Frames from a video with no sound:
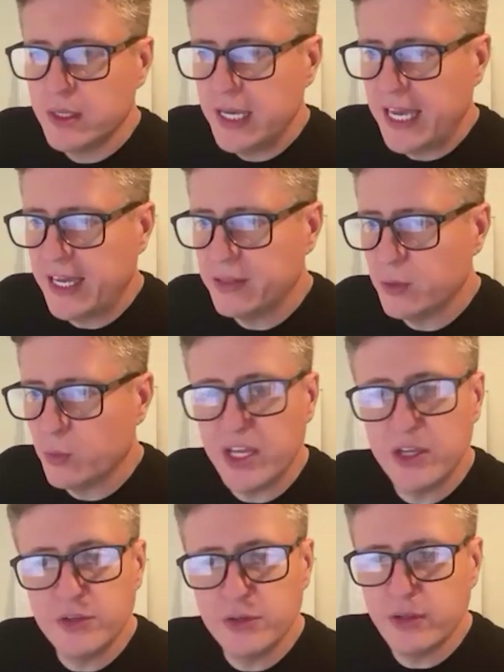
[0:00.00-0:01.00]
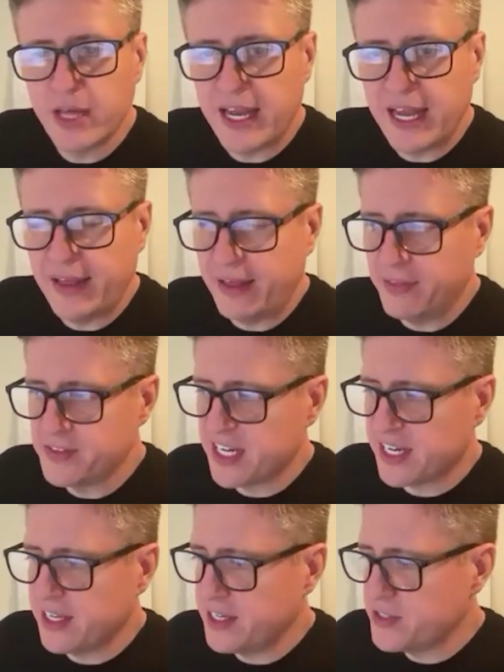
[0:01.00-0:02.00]
And the way you do that, and, and the
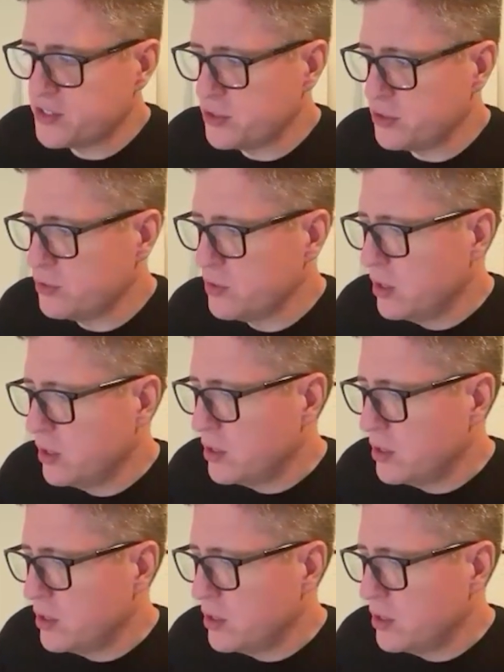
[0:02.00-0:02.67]
second is to